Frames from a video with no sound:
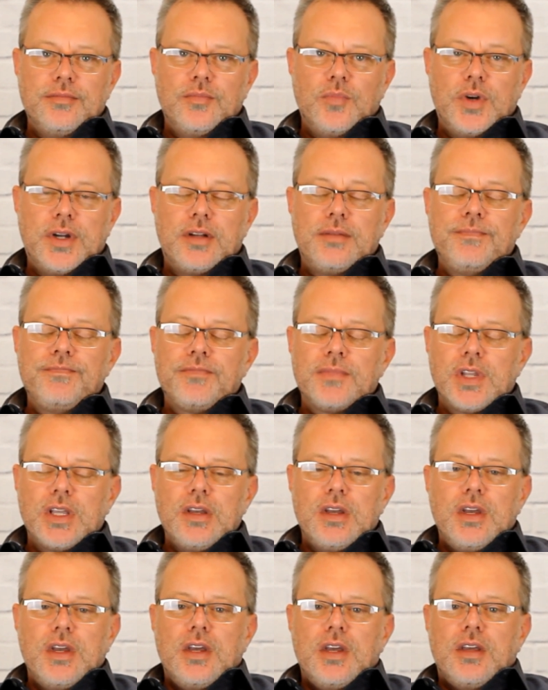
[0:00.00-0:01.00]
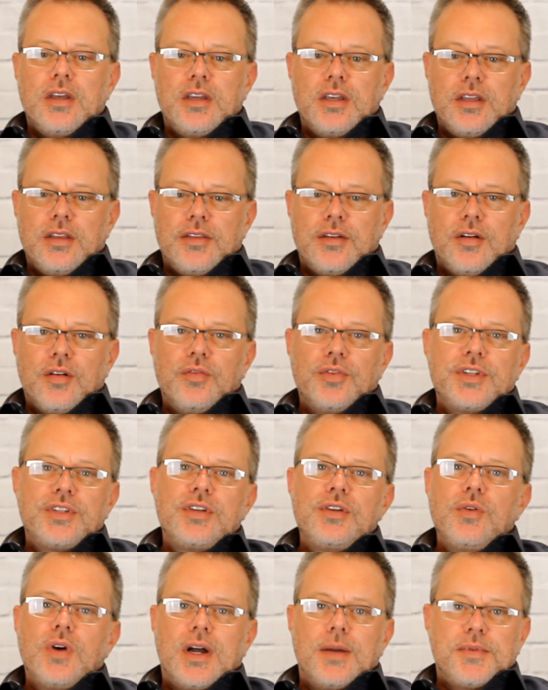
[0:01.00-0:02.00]
Well, there are only
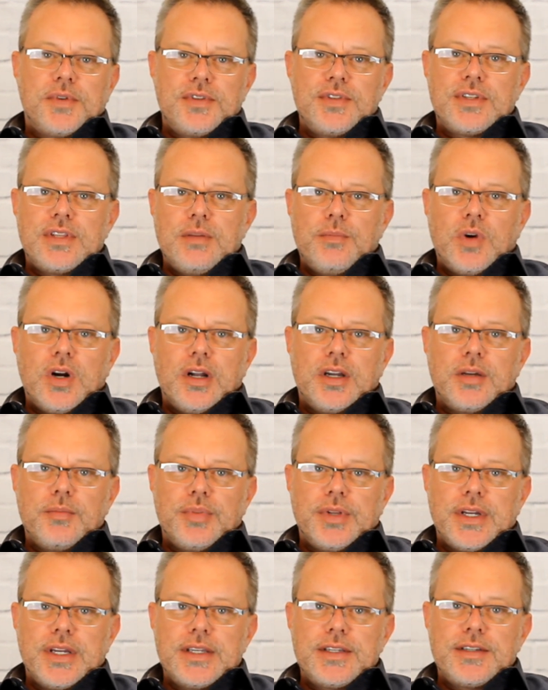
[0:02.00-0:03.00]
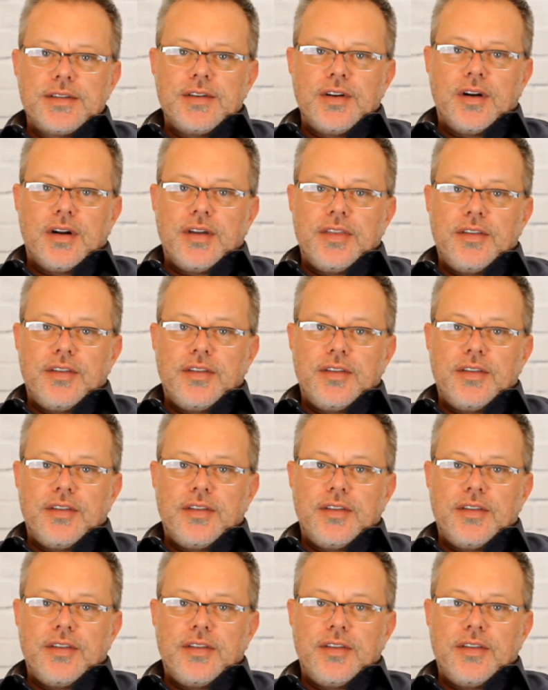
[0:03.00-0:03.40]
two options in the marketplace. You're